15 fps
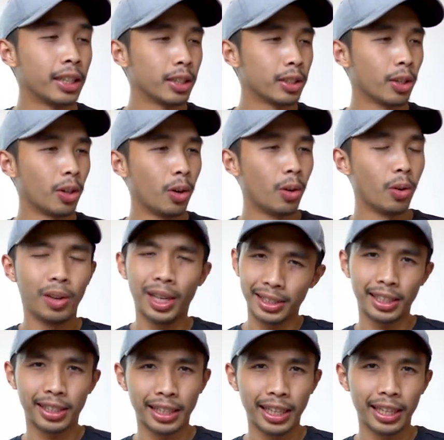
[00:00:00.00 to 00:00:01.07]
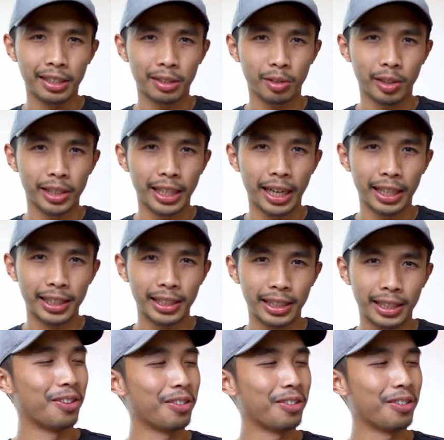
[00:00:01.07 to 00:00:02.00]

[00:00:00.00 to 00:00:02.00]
So let's just get into it, guys.